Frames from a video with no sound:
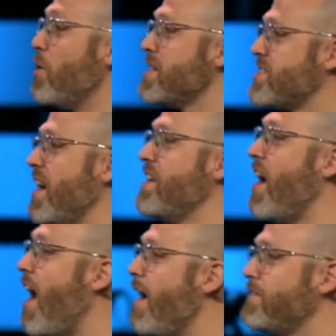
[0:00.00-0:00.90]
of focus on
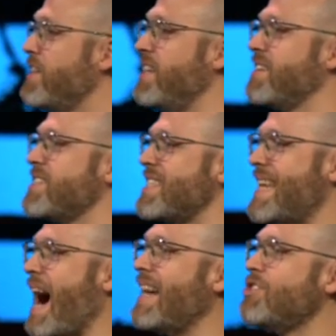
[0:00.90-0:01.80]
often here is
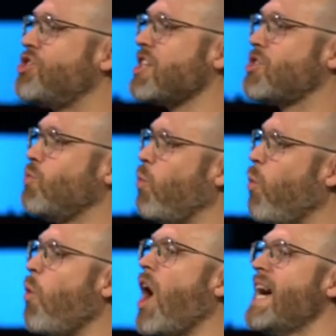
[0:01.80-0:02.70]
not just
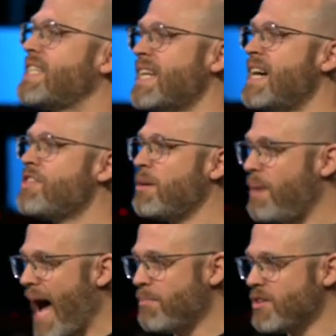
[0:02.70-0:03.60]
what the
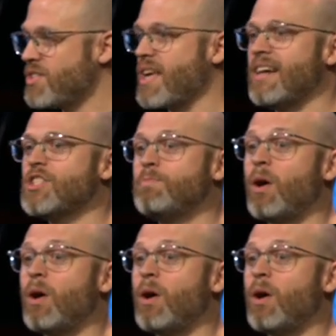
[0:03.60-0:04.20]
Bible says,